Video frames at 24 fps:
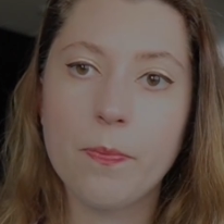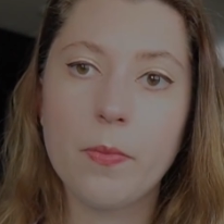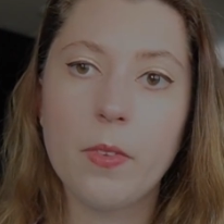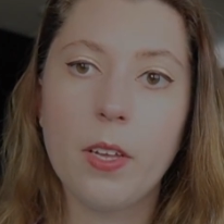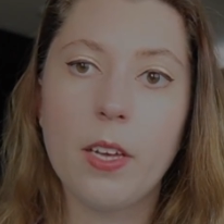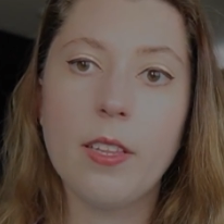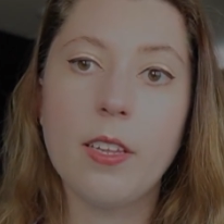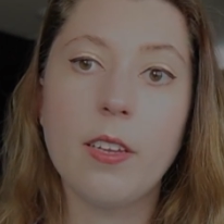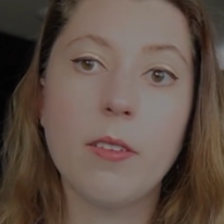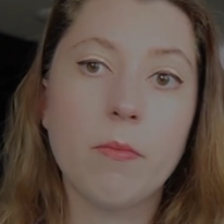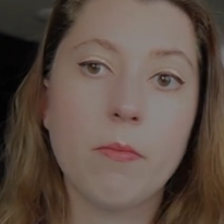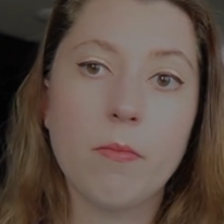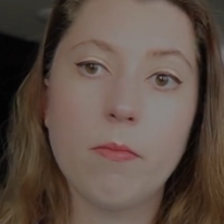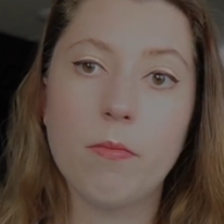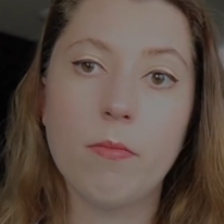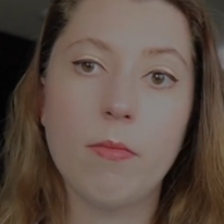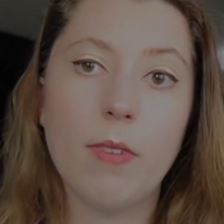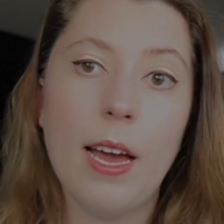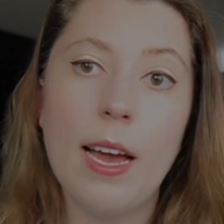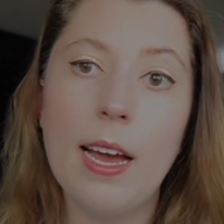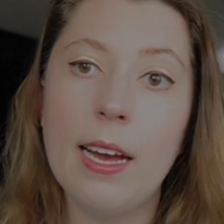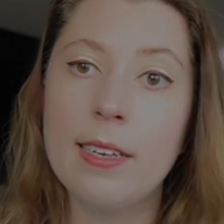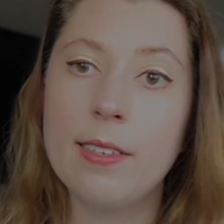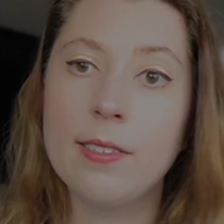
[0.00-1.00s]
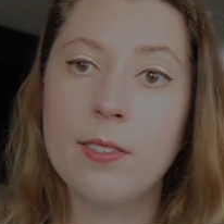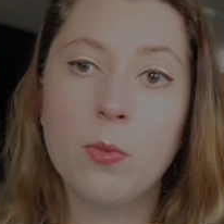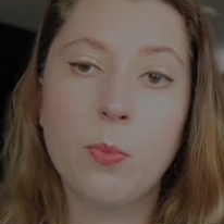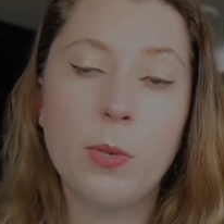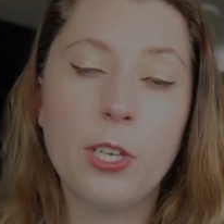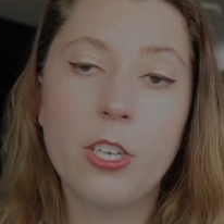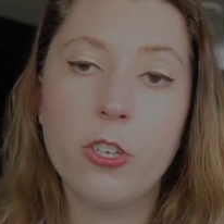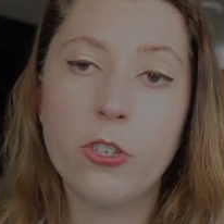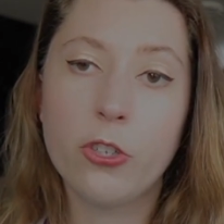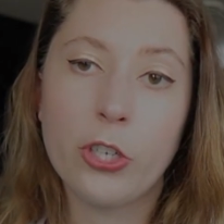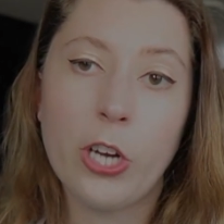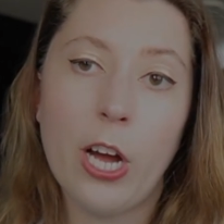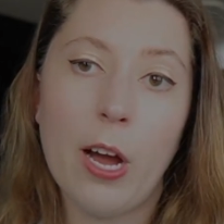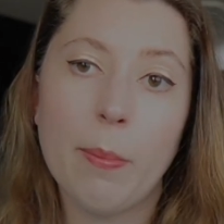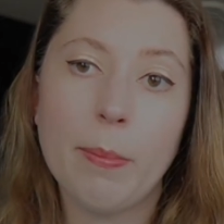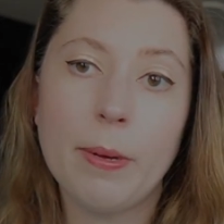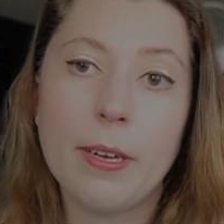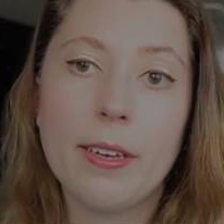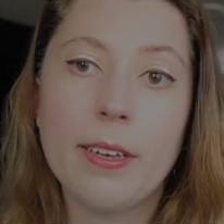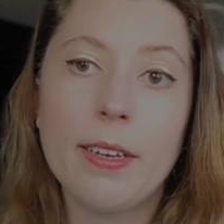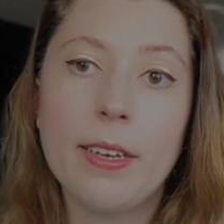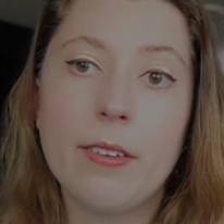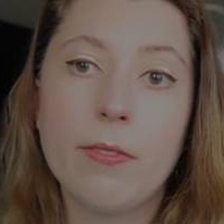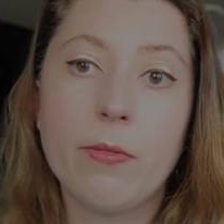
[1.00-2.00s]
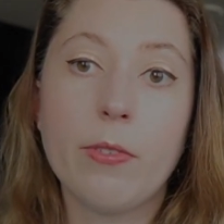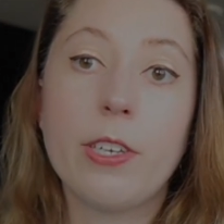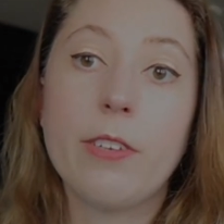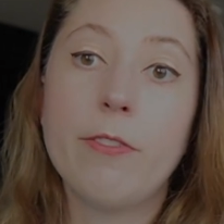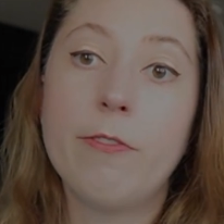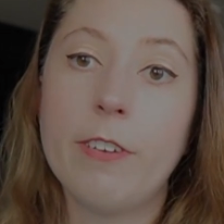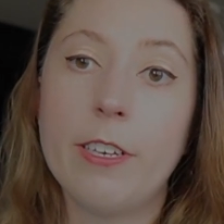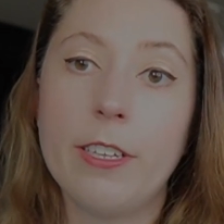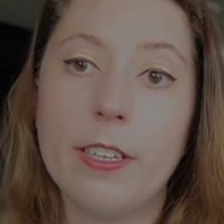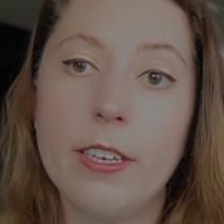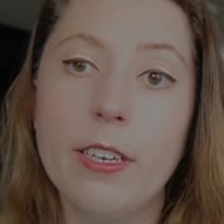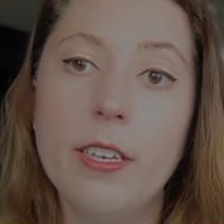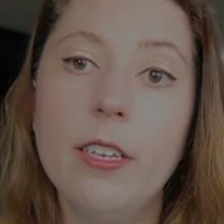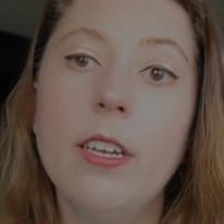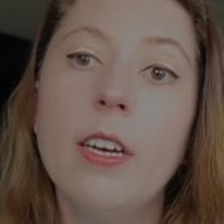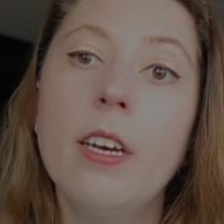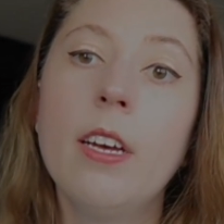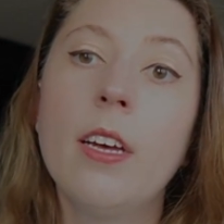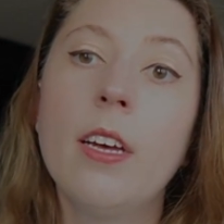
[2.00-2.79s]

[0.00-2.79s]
And then as we go shopping and refill it,